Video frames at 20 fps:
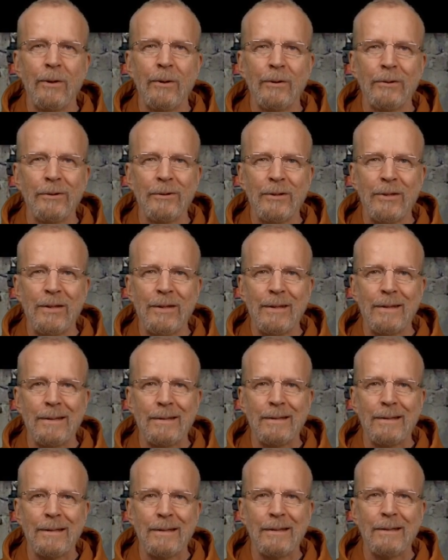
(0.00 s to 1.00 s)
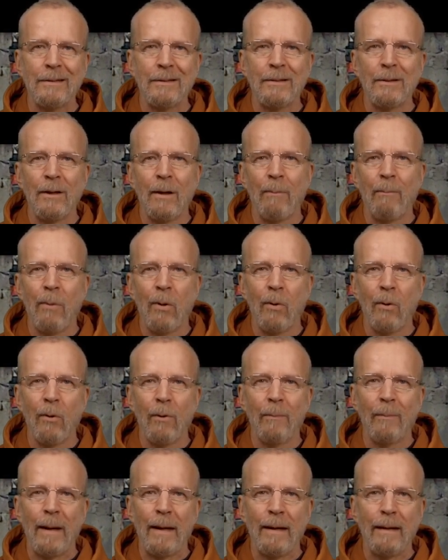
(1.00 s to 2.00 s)
on CC.
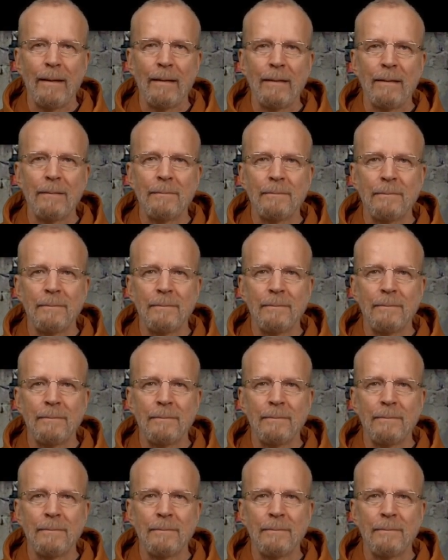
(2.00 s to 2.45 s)
Poor man.